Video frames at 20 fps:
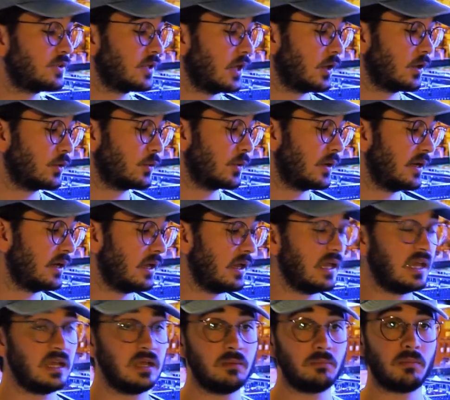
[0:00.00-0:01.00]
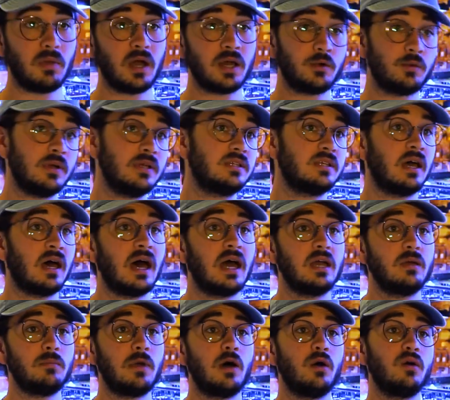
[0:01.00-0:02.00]
tolerate a moderate to
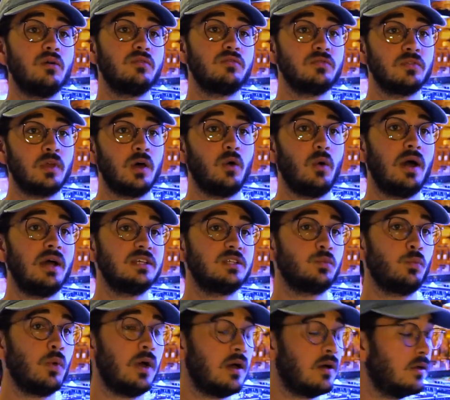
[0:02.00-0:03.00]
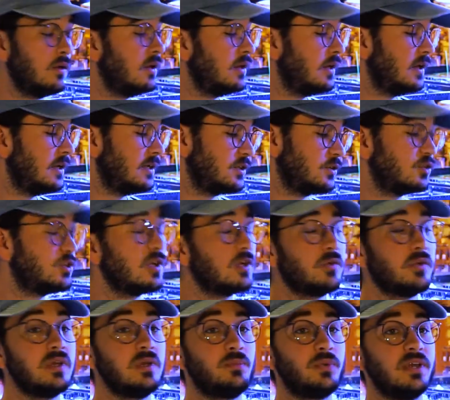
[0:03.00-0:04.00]
high amount of flow as well. So
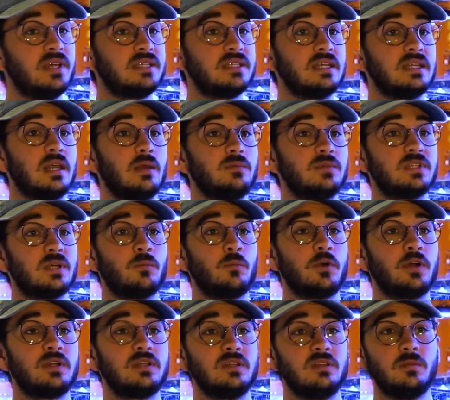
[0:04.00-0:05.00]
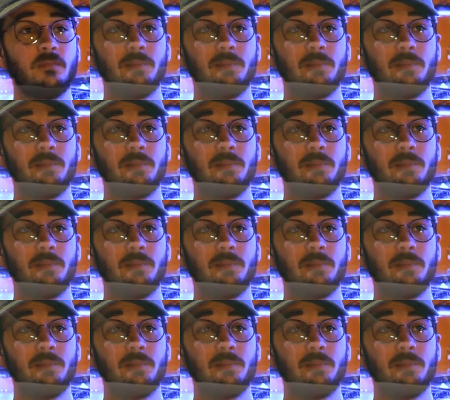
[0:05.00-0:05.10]
generally placing them somewhere to the